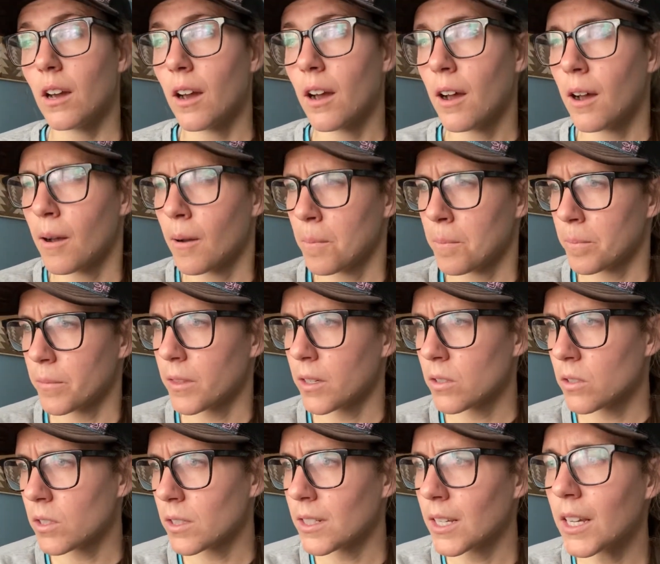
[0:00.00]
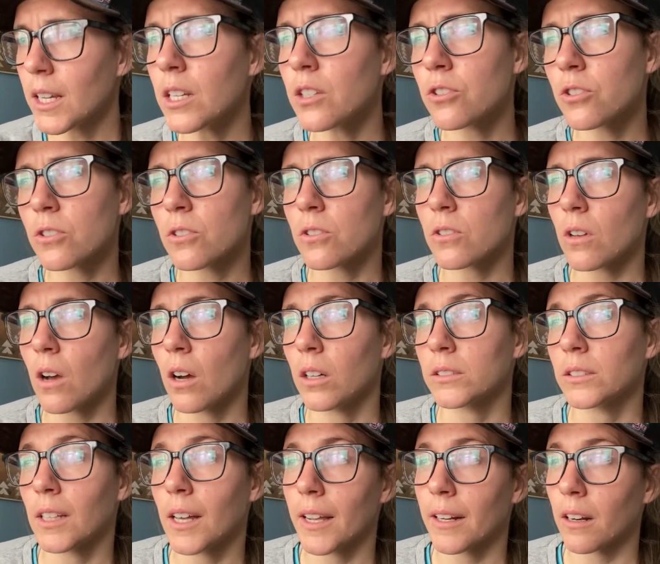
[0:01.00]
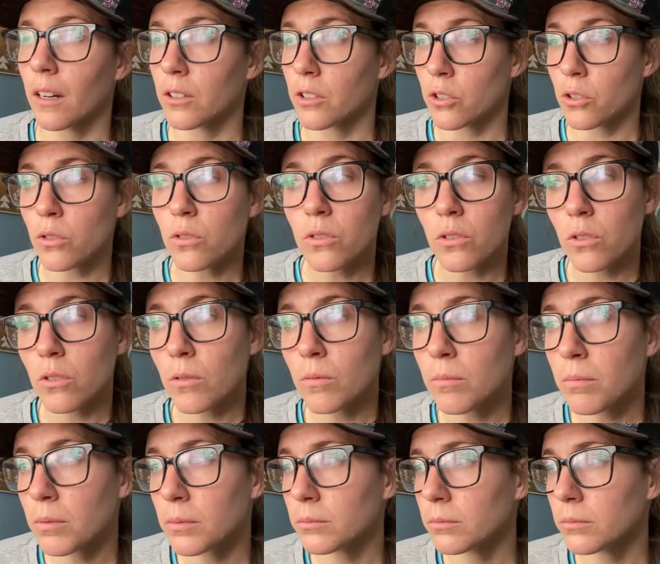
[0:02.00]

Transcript: there's teachers online on YouTube